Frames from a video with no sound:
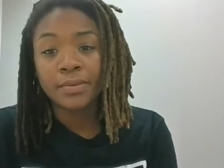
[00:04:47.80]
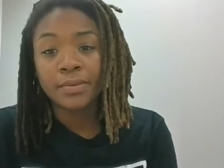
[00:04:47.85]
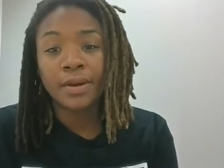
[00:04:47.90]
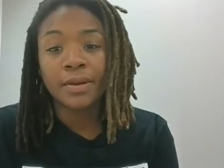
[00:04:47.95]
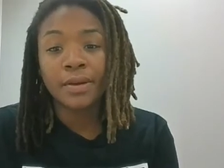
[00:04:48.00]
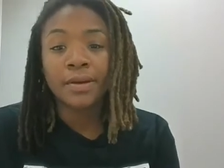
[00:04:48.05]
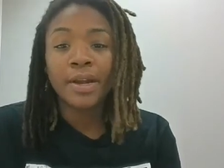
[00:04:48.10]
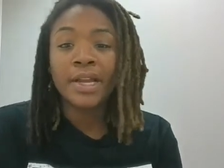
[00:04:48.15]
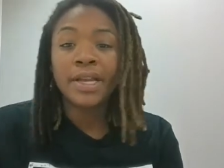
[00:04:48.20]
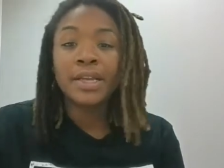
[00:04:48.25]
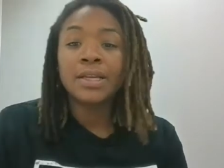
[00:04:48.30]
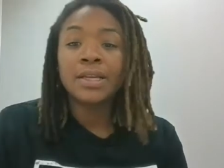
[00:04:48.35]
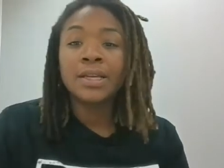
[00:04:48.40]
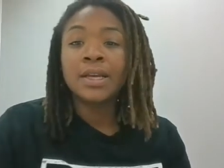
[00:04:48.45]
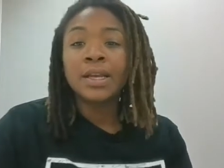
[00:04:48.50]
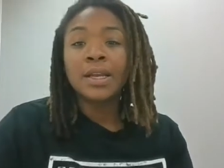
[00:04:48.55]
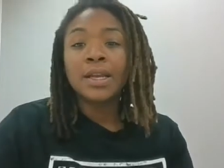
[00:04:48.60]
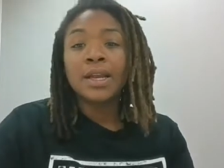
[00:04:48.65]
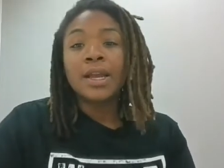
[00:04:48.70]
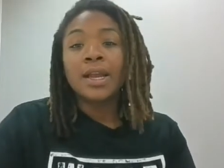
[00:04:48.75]
All right.
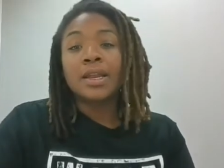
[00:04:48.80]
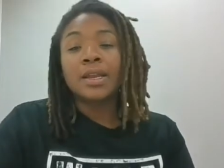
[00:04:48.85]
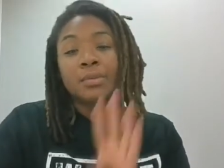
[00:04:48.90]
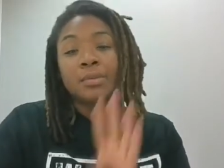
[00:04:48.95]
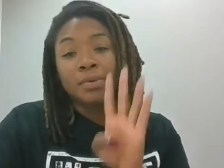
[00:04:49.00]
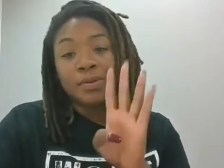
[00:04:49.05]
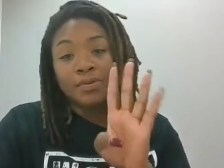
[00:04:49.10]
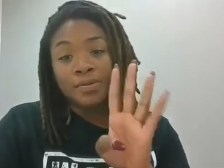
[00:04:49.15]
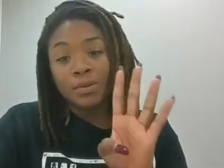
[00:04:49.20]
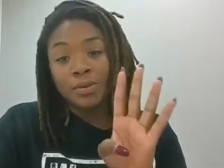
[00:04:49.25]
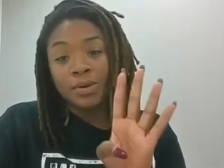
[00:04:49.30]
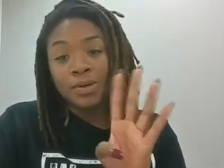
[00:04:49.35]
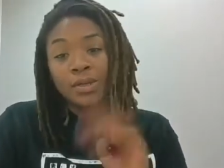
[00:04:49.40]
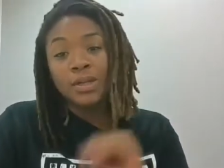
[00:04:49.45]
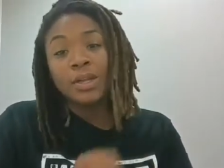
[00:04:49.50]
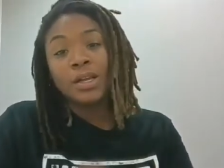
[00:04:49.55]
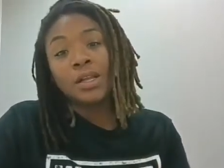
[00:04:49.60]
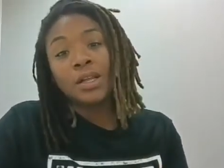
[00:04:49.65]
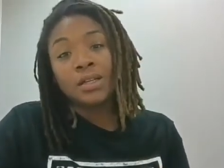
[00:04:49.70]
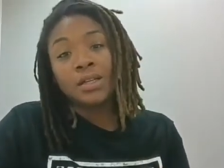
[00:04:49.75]
Number
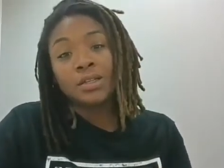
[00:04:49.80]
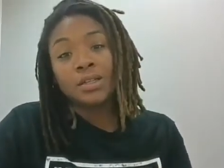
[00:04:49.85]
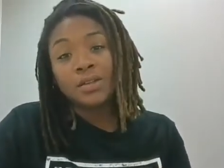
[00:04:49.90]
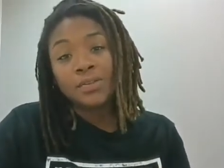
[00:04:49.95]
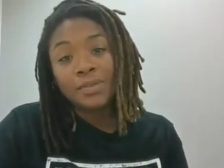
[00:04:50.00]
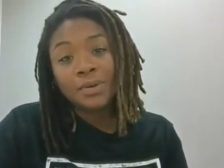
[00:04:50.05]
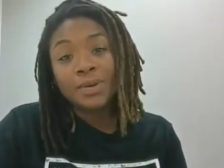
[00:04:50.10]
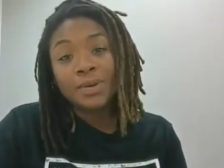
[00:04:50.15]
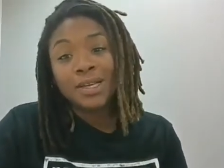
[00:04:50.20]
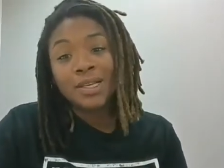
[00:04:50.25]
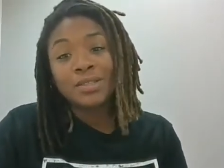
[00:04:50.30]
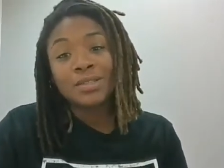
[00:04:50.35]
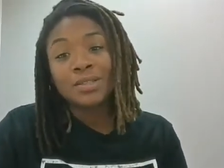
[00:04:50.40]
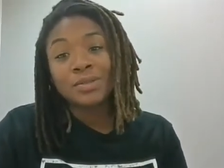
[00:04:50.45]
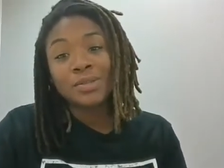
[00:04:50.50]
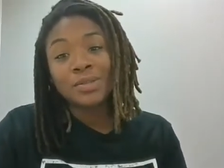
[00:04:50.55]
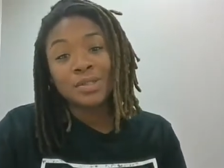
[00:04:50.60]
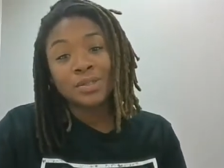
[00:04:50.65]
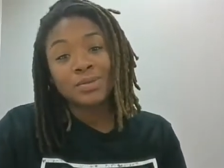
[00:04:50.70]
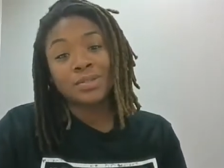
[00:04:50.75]
4, look for ways
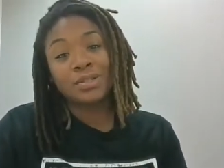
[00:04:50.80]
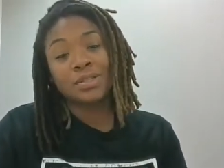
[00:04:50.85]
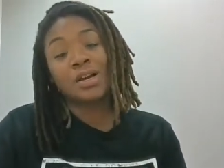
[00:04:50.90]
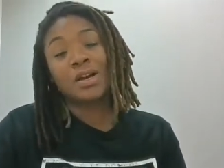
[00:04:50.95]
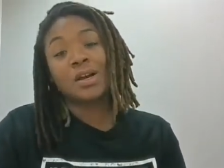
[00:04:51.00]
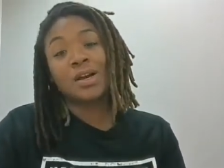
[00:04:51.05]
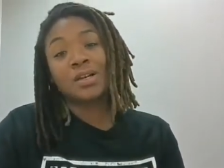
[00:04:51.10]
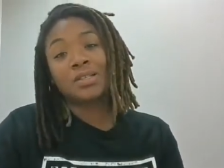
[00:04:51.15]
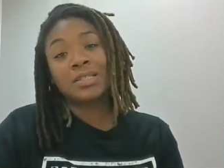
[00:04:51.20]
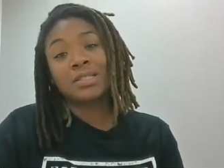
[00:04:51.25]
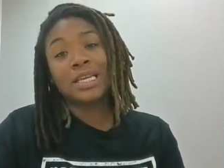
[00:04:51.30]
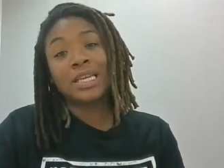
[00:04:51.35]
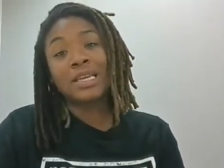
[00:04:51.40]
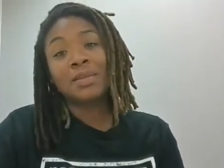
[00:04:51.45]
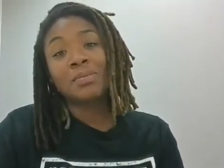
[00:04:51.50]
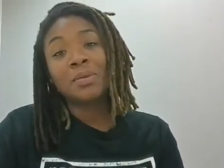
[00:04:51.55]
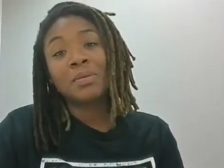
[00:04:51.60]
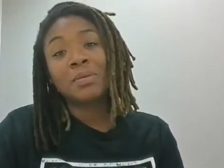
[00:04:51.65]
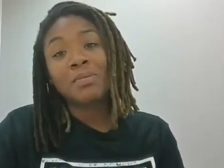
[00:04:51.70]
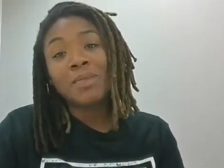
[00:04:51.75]
to reduce the cost.
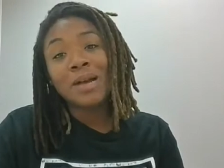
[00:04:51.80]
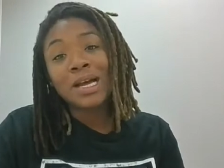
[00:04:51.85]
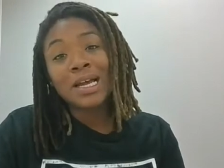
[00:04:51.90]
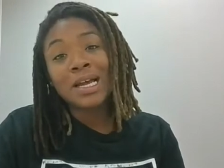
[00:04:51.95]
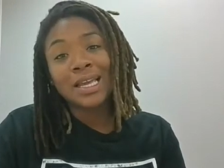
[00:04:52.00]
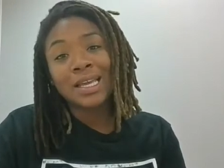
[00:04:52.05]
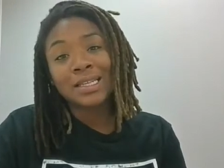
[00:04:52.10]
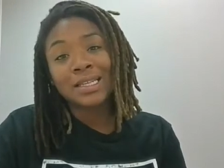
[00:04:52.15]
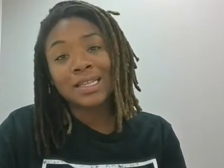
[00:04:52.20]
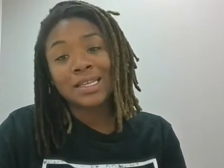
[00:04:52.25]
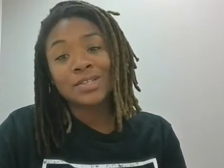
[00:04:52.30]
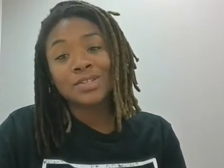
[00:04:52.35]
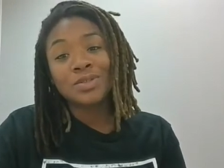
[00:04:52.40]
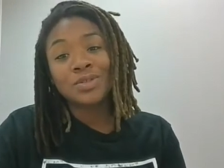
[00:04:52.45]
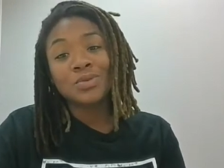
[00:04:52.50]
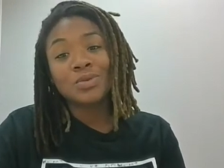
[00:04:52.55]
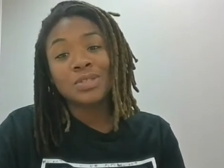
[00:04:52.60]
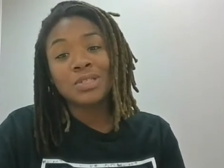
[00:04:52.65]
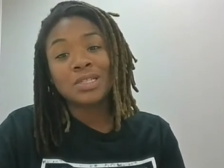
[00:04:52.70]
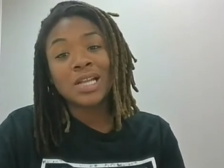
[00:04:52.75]
Keep in mind that a
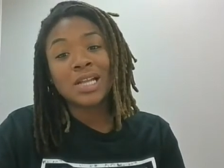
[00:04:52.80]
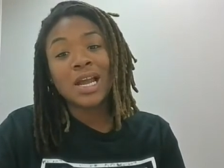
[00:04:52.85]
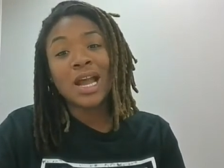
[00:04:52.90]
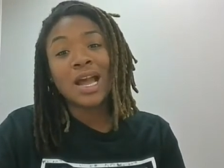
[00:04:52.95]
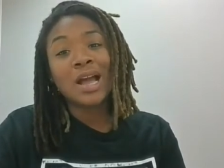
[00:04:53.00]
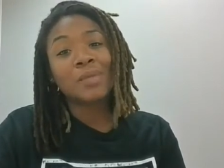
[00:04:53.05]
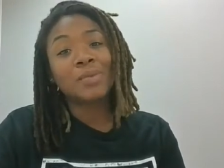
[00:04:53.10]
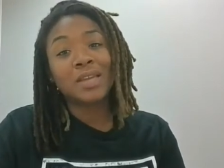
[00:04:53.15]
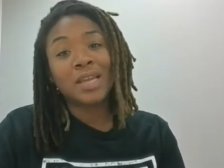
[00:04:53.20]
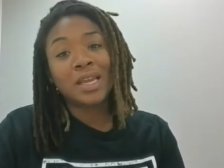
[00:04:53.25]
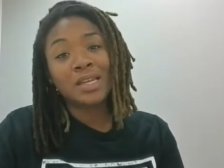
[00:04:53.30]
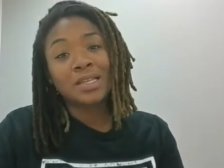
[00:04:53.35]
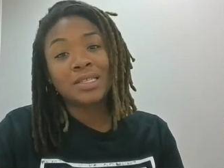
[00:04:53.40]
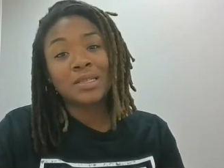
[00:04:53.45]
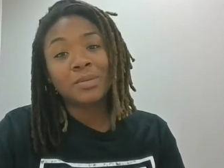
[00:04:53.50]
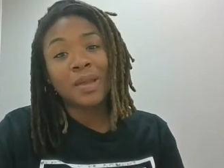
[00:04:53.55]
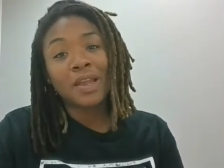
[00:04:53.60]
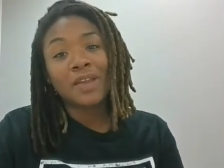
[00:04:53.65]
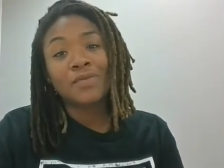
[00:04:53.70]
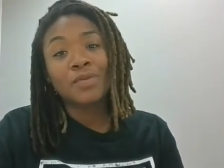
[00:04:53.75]
school is not obligated
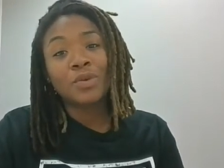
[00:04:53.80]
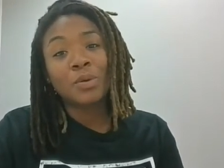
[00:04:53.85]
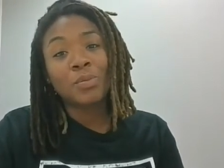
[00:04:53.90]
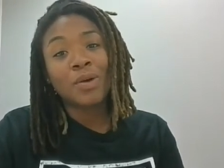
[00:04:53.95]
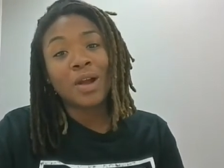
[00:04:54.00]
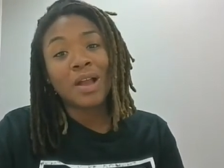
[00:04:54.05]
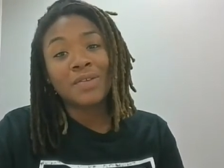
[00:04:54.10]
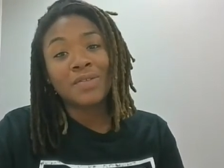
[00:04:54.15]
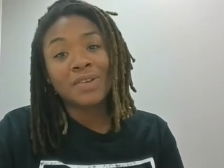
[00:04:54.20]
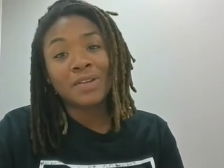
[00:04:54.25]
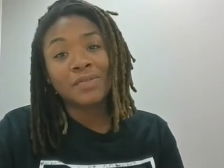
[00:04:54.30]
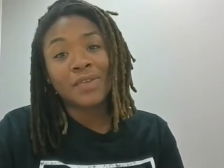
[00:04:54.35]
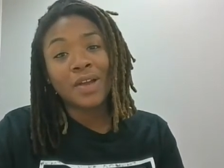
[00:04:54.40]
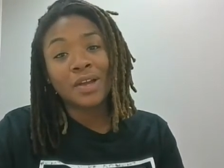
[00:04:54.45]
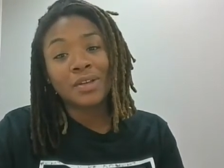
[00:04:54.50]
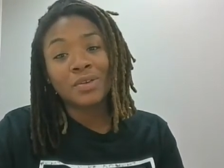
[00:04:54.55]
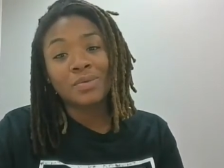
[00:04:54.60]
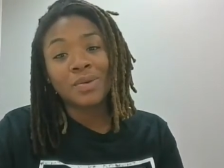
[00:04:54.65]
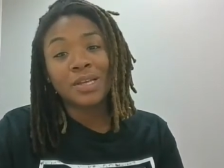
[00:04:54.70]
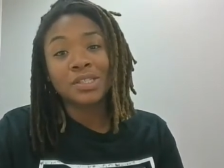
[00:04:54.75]
to pay for a private
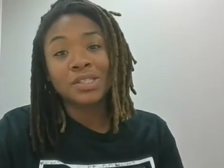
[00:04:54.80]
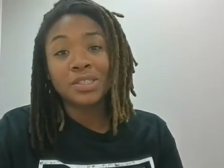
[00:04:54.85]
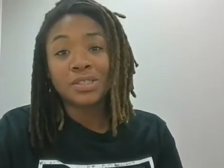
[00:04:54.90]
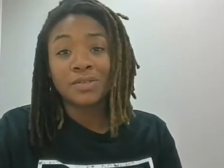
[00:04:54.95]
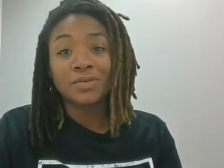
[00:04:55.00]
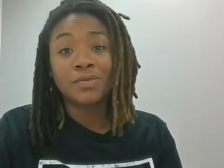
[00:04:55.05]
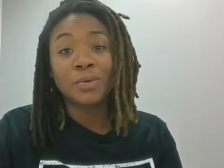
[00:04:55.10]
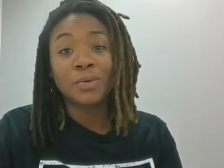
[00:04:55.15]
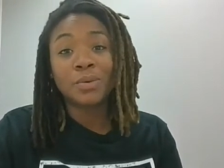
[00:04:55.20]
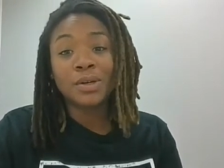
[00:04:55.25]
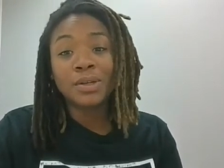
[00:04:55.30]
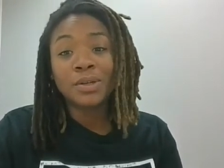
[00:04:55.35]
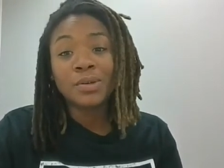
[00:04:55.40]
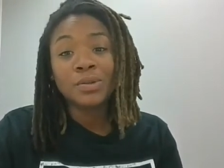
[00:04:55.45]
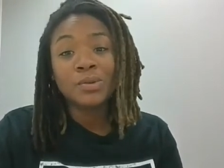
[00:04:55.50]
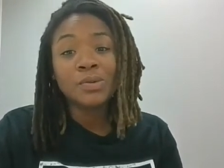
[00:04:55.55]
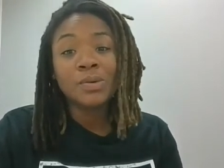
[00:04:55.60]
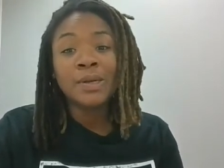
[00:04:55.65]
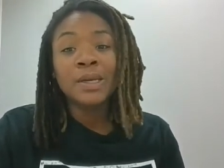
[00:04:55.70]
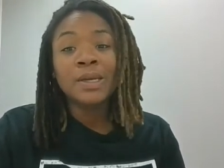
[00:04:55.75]
evaluation for
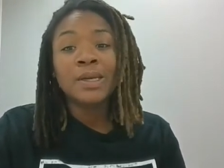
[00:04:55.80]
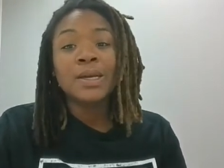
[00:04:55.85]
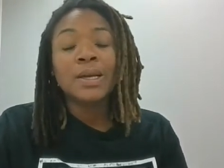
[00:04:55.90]
you.